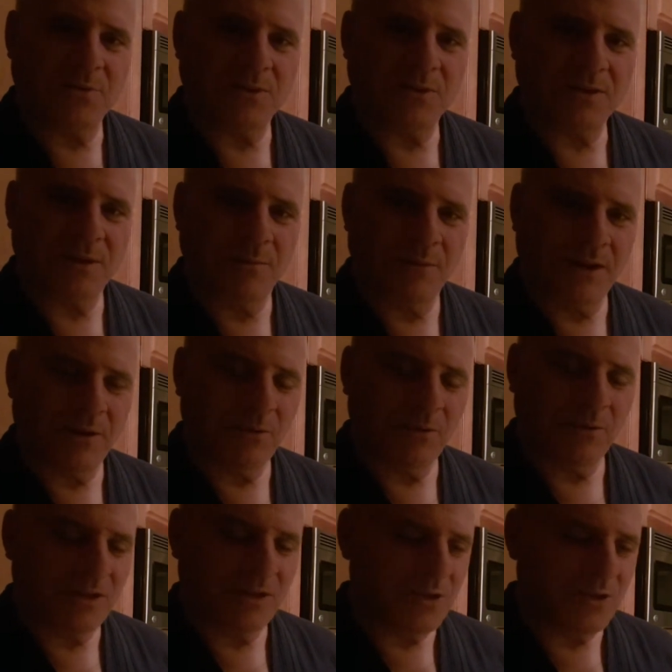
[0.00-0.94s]
with somebody
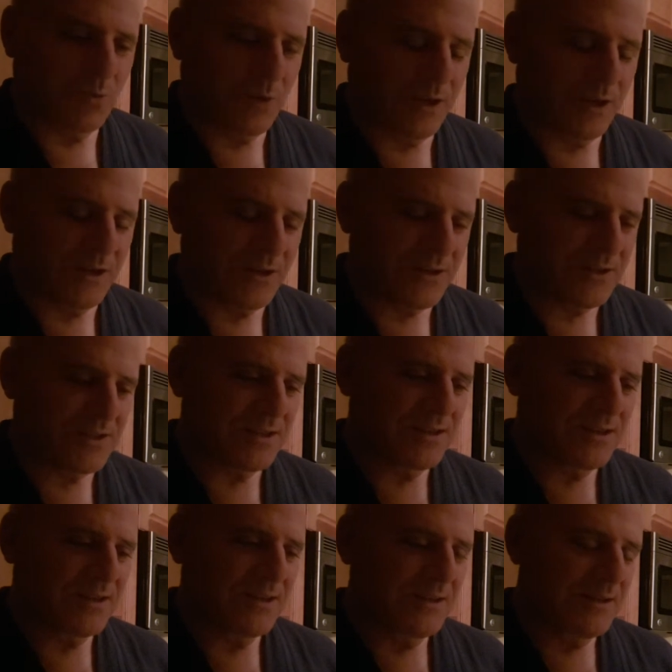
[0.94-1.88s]
with the Twins
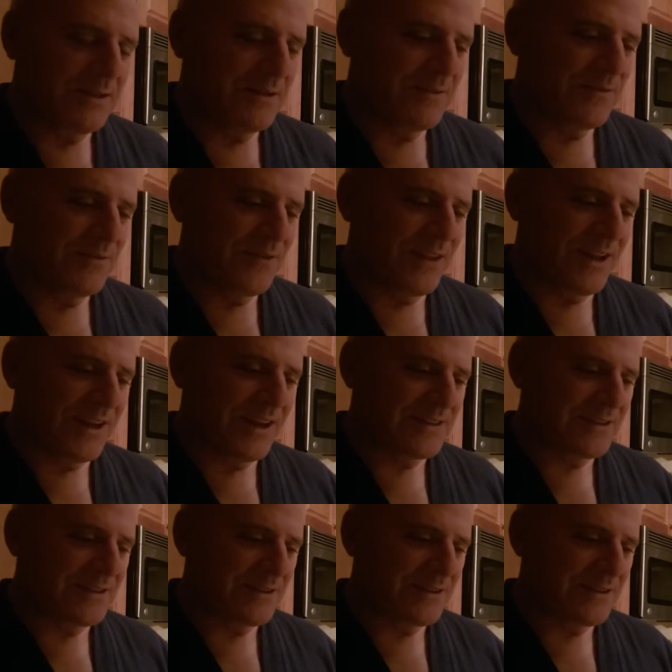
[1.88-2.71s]
that